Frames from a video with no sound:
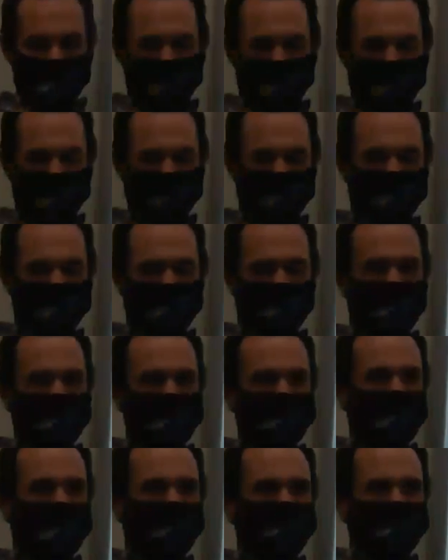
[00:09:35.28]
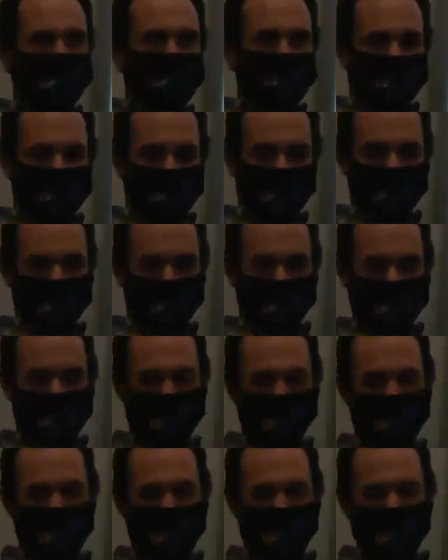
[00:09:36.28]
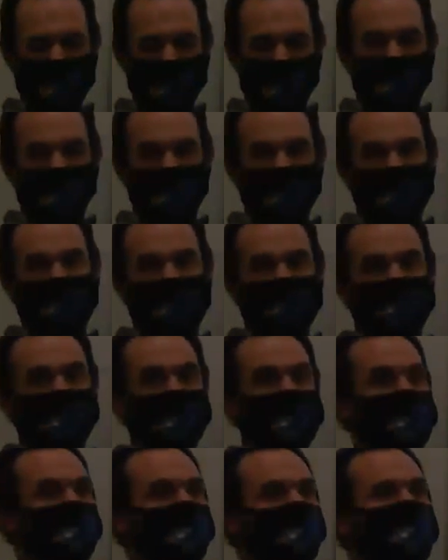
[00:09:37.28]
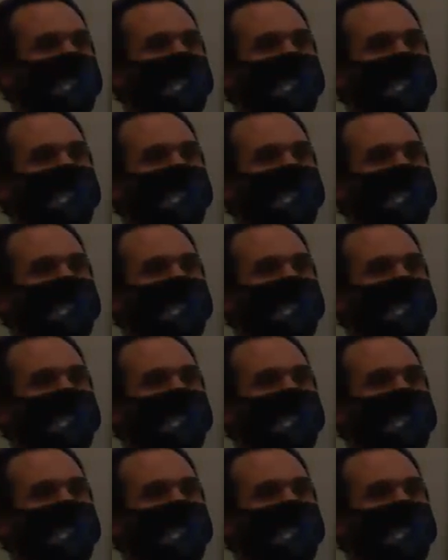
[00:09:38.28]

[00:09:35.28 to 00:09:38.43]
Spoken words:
Questions on that? Okay, because you